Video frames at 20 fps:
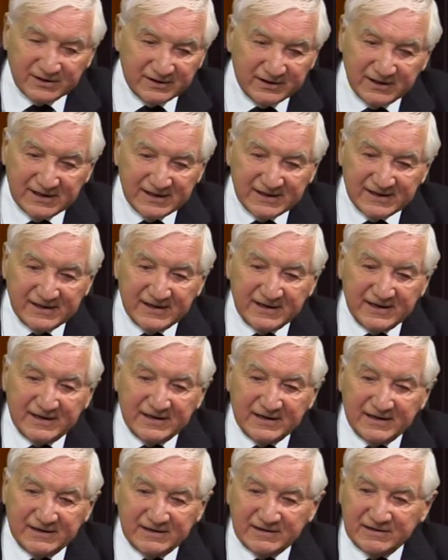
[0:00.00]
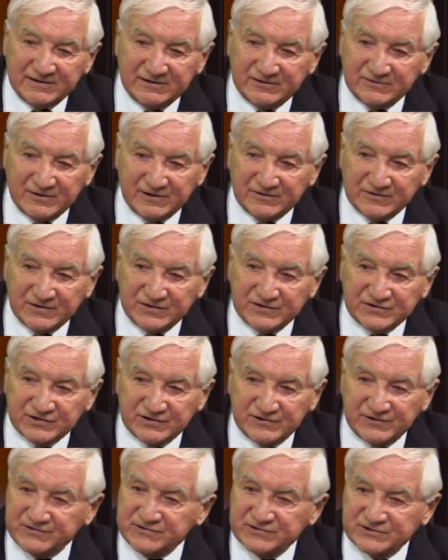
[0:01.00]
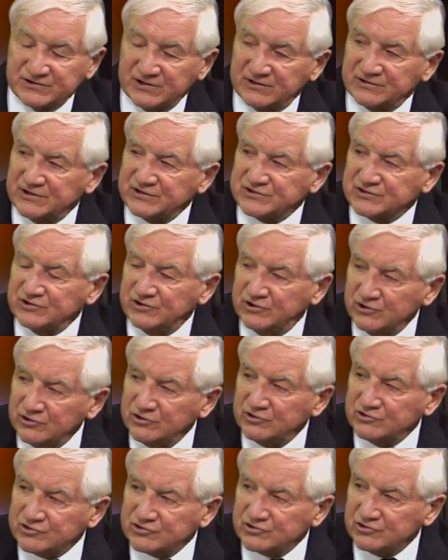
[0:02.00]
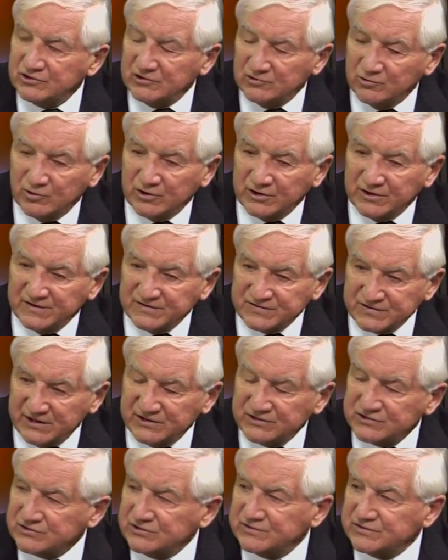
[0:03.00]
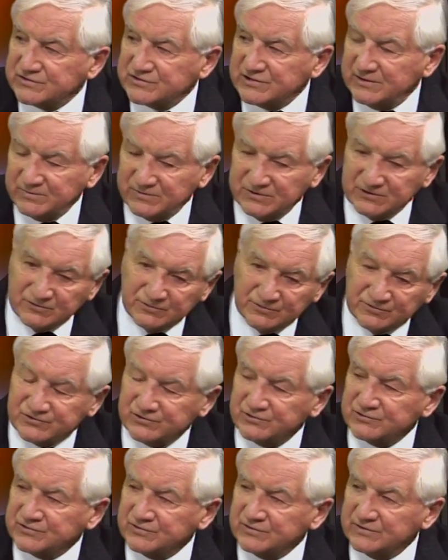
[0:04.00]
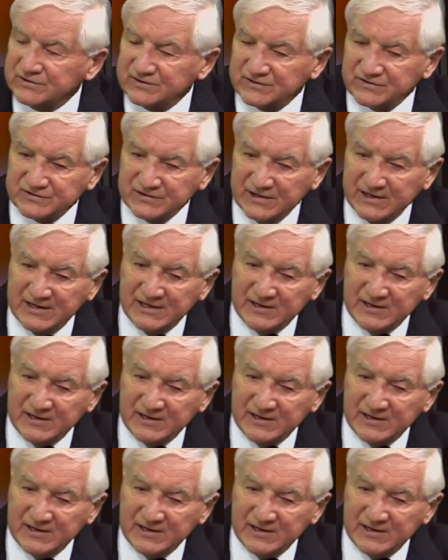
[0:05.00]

Uh, uh you know, it's, it's, it's, a, it's a huge organisation intercepting all sorts of things,